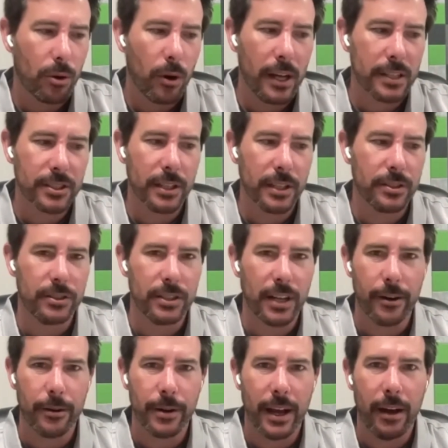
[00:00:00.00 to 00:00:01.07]
processes
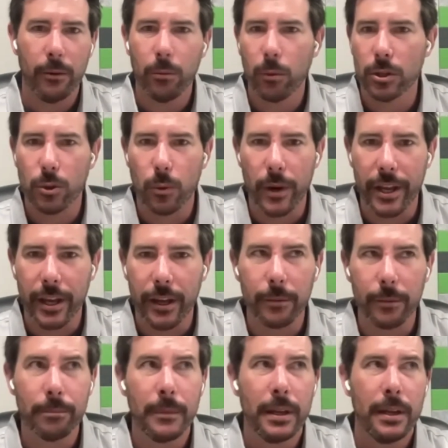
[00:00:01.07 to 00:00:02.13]
ironed out, we're tweaking
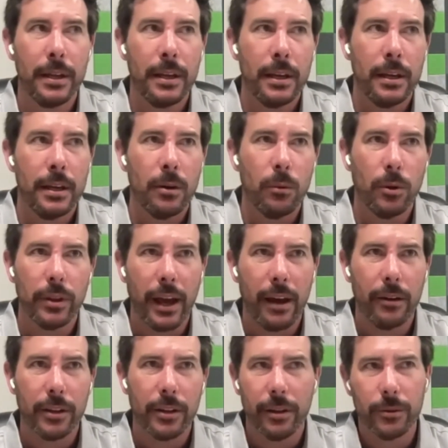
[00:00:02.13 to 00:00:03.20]
them. Well,
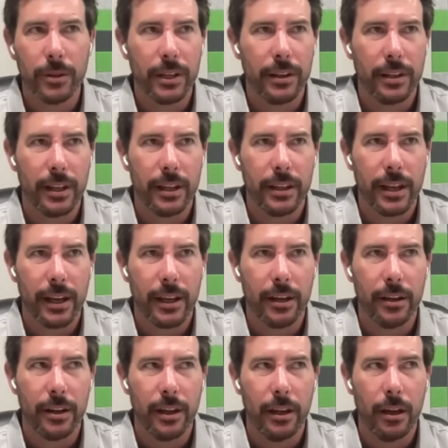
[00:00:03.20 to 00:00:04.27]
now the only thing that
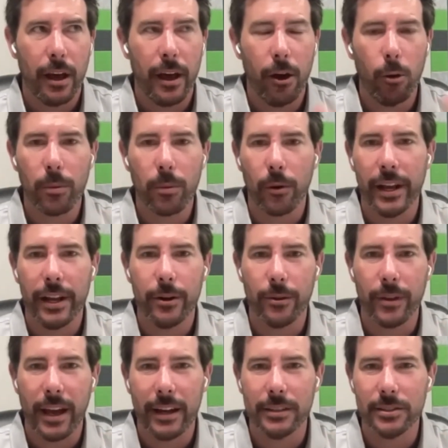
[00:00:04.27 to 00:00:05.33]
could help or
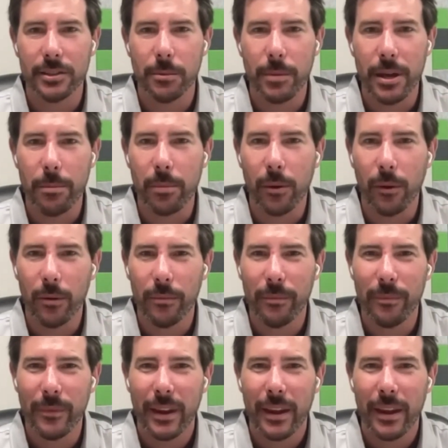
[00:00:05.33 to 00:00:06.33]
hinder that is the people.